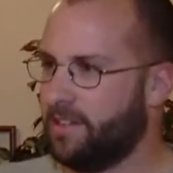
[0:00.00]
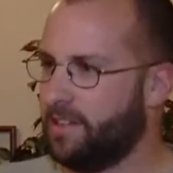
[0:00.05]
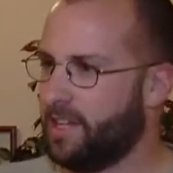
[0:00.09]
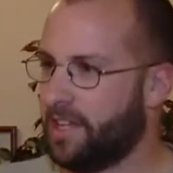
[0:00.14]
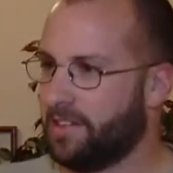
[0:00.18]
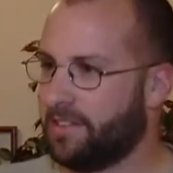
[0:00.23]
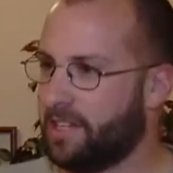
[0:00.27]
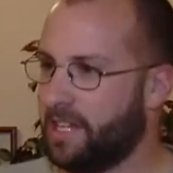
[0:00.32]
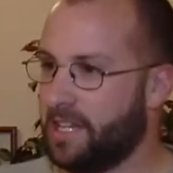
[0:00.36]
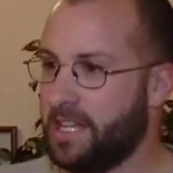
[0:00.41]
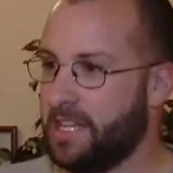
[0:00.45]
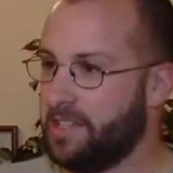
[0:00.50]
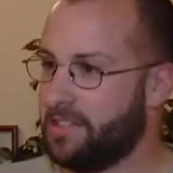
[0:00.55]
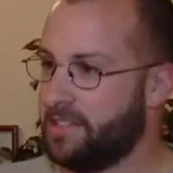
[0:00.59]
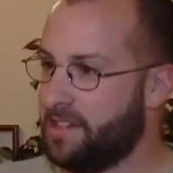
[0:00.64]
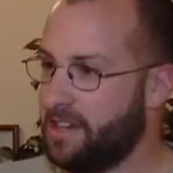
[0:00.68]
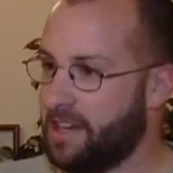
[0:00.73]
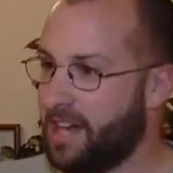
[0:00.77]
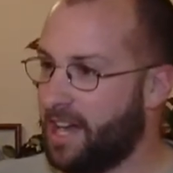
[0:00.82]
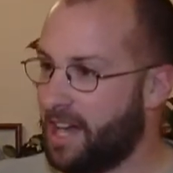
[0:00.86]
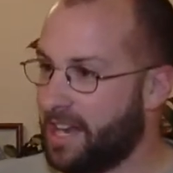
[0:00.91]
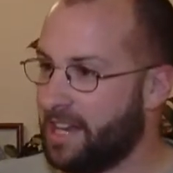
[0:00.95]
Not that
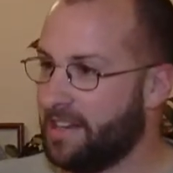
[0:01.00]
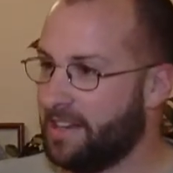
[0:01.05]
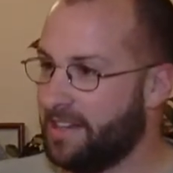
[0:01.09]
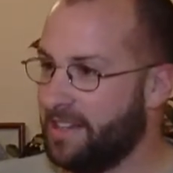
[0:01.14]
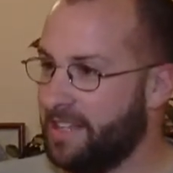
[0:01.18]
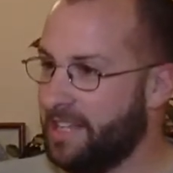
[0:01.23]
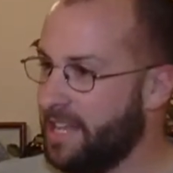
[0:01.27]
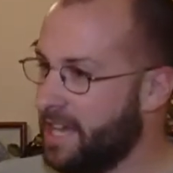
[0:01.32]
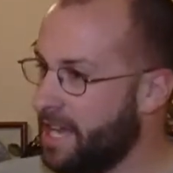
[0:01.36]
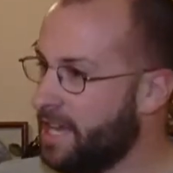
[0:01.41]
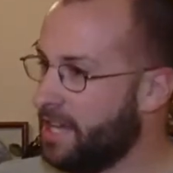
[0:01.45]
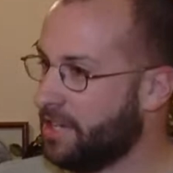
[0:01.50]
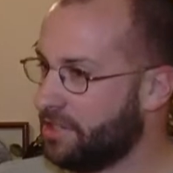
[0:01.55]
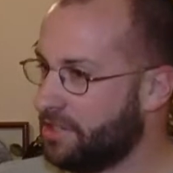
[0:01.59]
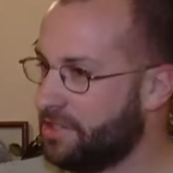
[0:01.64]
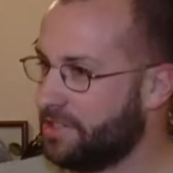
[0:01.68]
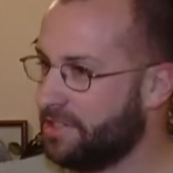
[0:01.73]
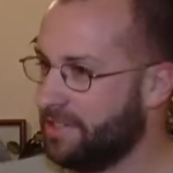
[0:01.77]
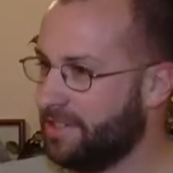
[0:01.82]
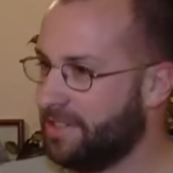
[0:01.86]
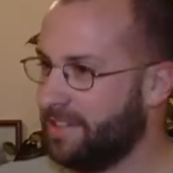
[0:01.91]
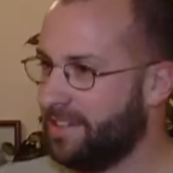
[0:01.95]
he's not, he
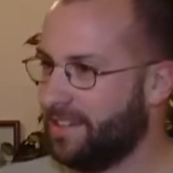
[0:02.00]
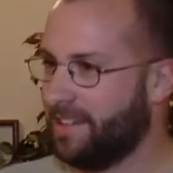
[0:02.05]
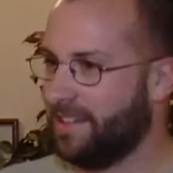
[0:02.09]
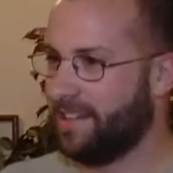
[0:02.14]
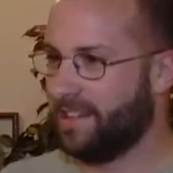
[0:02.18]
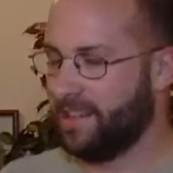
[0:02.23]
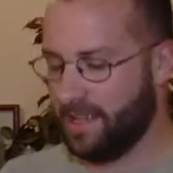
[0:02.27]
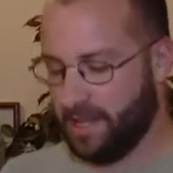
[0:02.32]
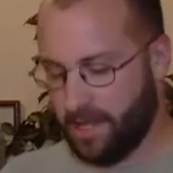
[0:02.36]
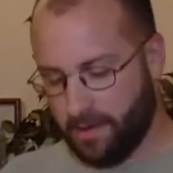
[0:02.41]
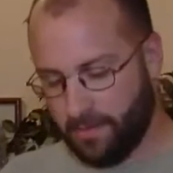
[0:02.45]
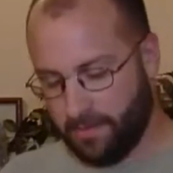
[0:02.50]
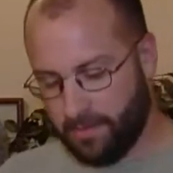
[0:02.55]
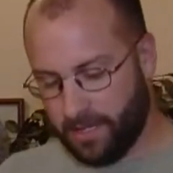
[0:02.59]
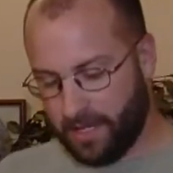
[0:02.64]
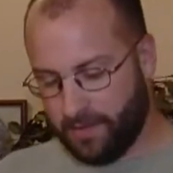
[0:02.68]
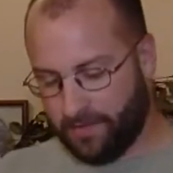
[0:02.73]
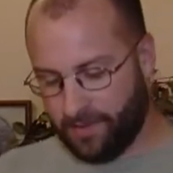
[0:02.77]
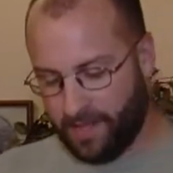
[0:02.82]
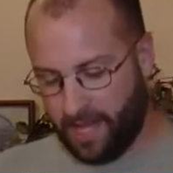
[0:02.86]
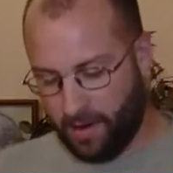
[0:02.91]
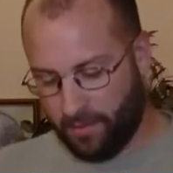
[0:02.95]
is.
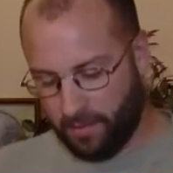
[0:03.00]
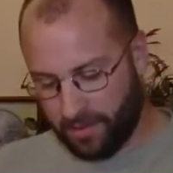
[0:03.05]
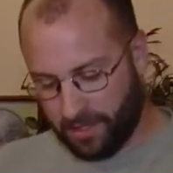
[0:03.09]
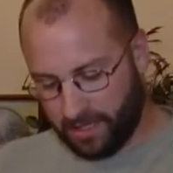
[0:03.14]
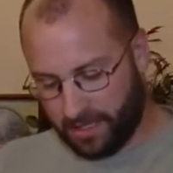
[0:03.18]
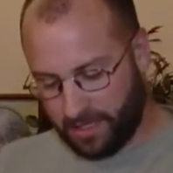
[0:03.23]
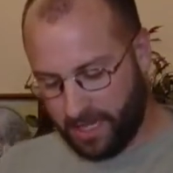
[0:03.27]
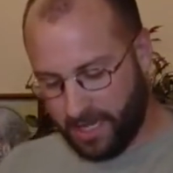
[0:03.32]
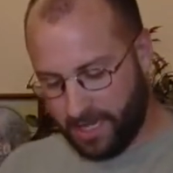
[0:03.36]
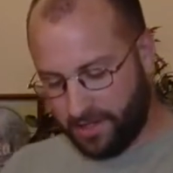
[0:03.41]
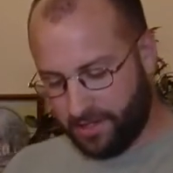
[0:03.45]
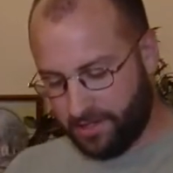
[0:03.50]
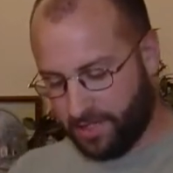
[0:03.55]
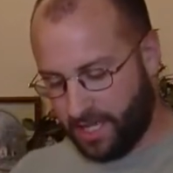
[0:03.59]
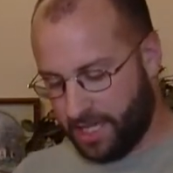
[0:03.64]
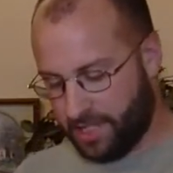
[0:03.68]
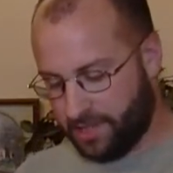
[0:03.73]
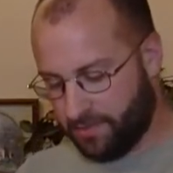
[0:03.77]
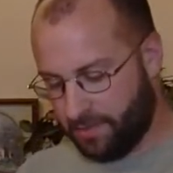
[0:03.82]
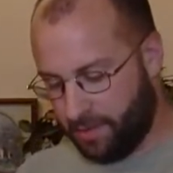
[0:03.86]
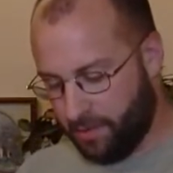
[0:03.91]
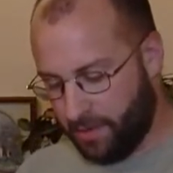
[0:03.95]
But if that were the case,
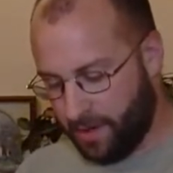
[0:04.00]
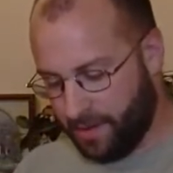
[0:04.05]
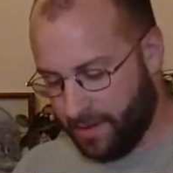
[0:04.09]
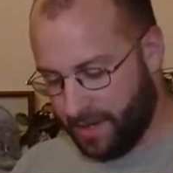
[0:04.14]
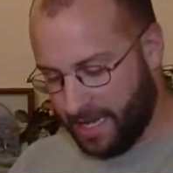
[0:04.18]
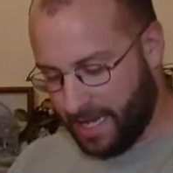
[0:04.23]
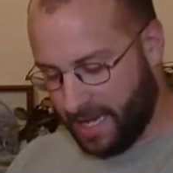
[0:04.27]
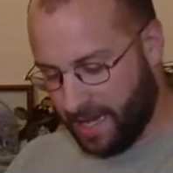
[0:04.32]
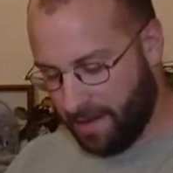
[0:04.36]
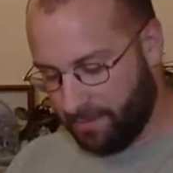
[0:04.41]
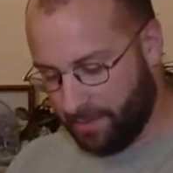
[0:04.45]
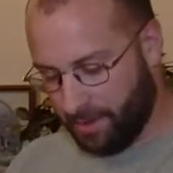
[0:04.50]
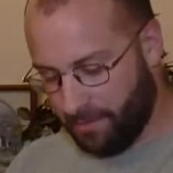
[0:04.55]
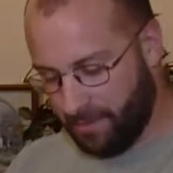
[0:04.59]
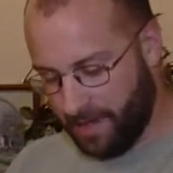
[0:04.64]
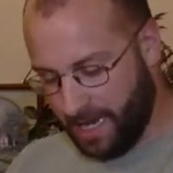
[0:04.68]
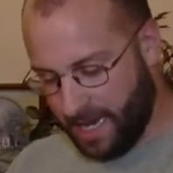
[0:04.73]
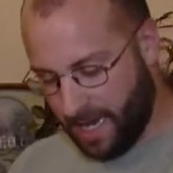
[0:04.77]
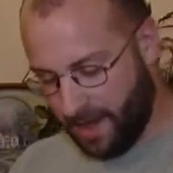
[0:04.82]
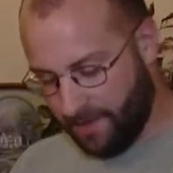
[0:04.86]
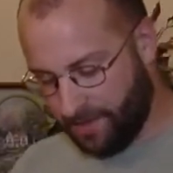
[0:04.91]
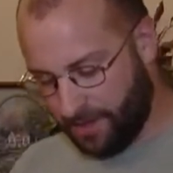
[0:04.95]
that's what we would have. But
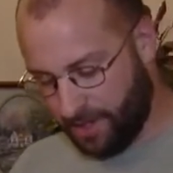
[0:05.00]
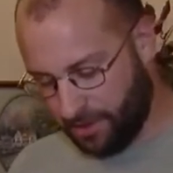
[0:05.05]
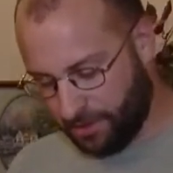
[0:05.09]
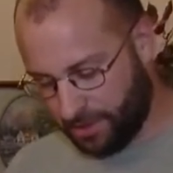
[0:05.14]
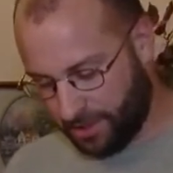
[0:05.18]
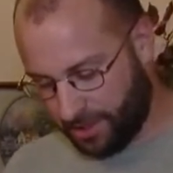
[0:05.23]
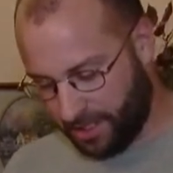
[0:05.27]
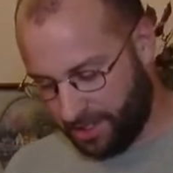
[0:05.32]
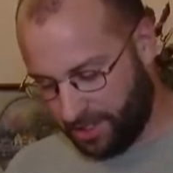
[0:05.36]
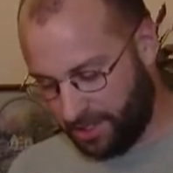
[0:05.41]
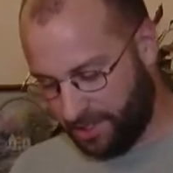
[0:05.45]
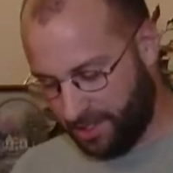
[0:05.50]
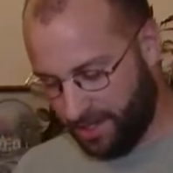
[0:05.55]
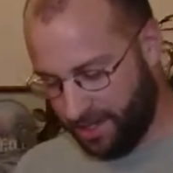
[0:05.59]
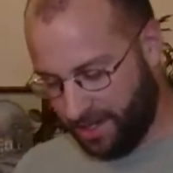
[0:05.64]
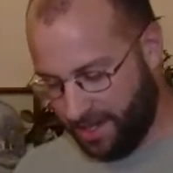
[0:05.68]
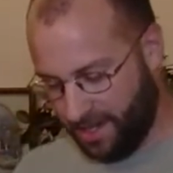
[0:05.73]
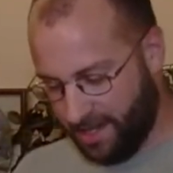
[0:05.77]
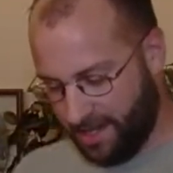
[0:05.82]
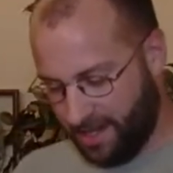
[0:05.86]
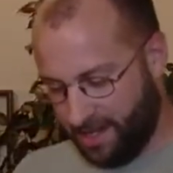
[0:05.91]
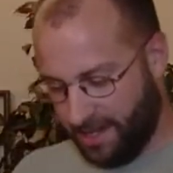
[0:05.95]
we have no such,
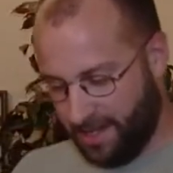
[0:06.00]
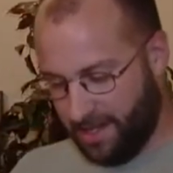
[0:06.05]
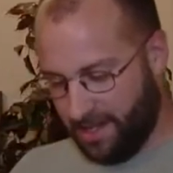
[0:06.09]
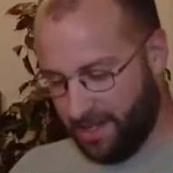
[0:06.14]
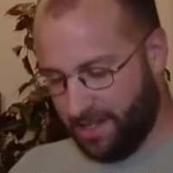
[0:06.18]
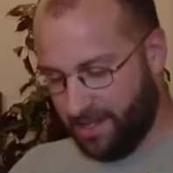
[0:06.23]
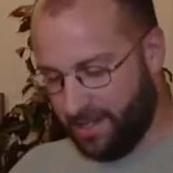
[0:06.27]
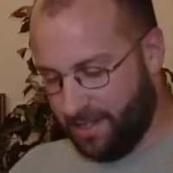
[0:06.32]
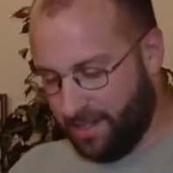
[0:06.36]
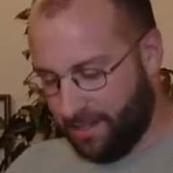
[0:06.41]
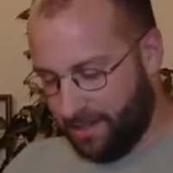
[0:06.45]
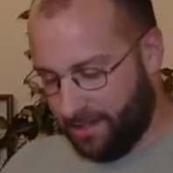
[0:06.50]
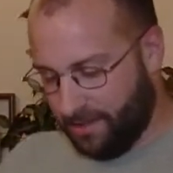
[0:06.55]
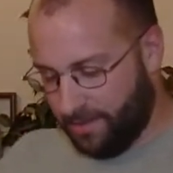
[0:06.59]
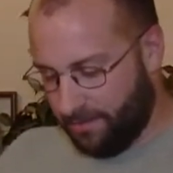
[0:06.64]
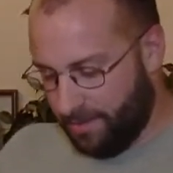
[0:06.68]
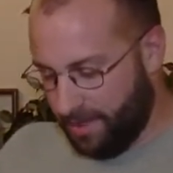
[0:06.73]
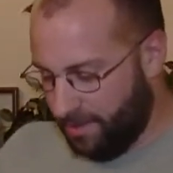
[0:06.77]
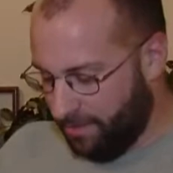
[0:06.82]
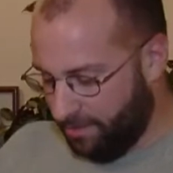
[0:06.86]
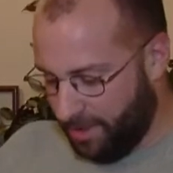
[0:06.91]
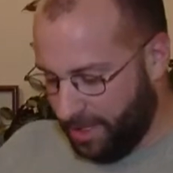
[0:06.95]

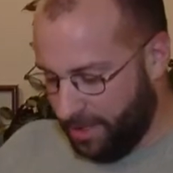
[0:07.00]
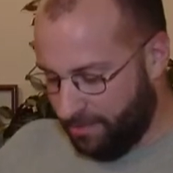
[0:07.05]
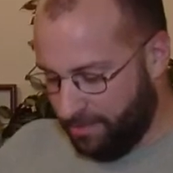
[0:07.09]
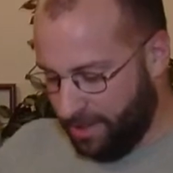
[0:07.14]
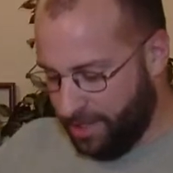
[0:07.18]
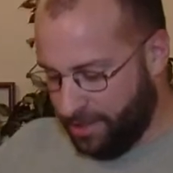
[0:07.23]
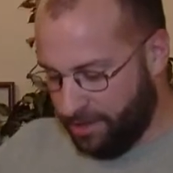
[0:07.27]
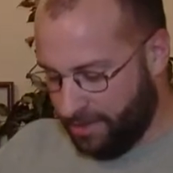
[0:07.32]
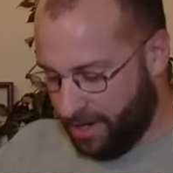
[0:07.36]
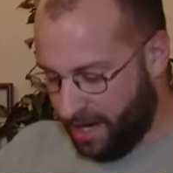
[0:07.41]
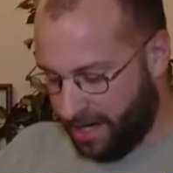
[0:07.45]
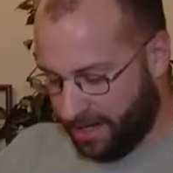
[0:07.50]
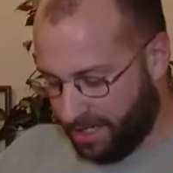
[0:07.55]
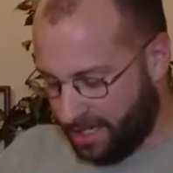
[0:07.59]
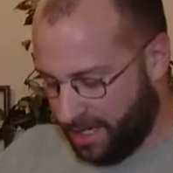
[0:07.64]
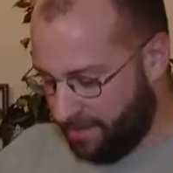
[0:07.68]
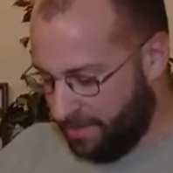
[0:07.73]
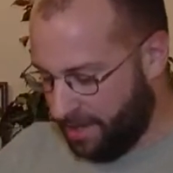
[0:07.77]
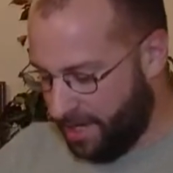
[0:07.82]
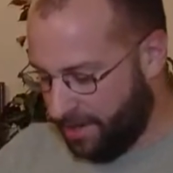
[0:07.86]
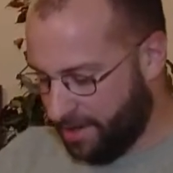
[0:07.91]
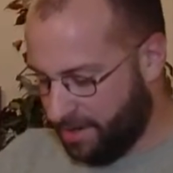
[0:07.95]
we do not
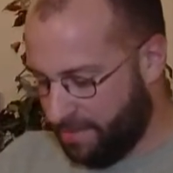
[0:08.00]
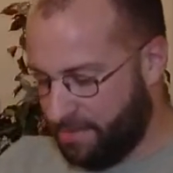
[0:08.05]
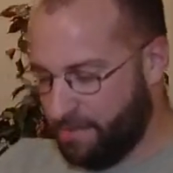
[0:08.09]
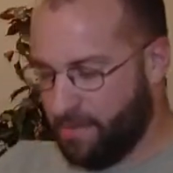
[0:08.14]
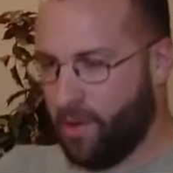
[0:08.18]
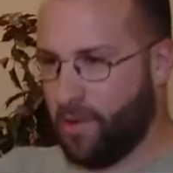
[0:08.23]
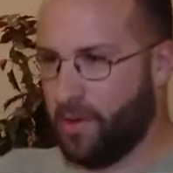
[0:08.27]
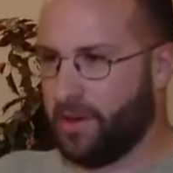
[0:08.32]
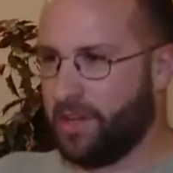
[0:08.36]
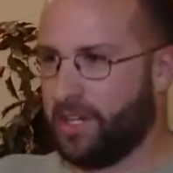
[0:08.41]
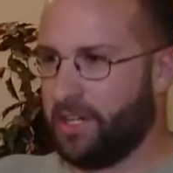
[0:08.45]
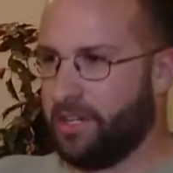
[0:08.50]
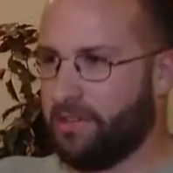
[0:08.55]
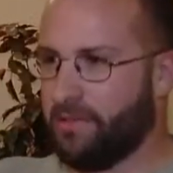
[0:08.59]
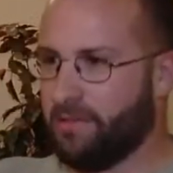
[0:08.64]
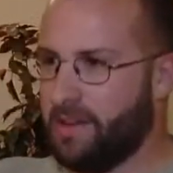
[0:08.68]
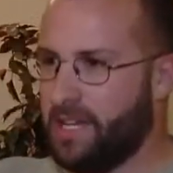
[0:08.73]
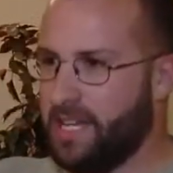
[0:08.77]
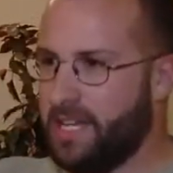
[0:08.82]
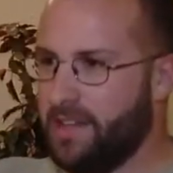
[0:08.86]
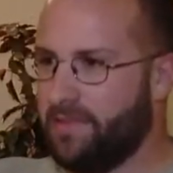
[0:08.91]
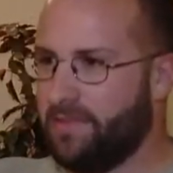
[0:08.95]
come here to mourn and
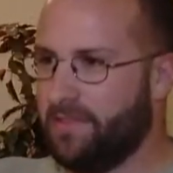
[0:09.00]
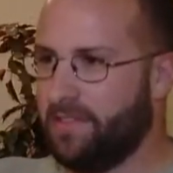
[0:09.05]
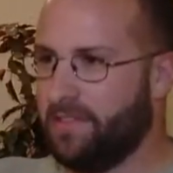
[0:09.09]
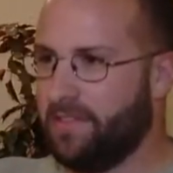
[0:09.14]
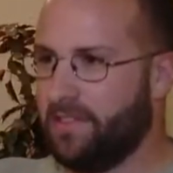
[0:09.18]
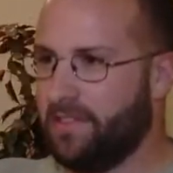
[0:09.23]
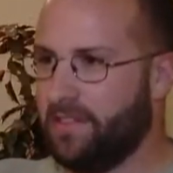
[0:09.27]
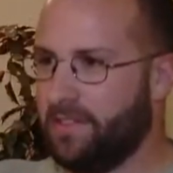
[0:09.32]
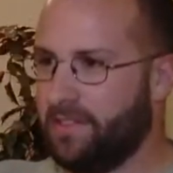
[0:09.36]
grieve